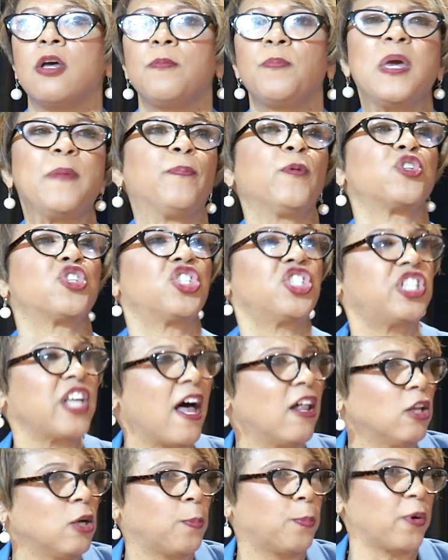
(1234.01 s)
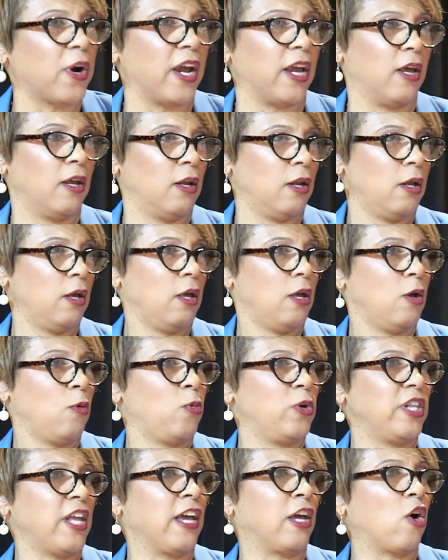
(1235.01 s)
people celebrate
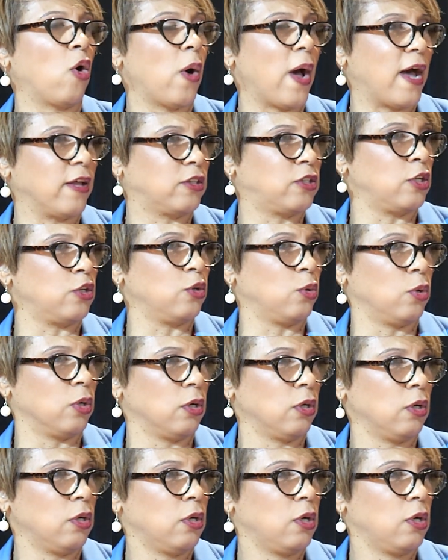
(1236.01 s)
when they go out the door.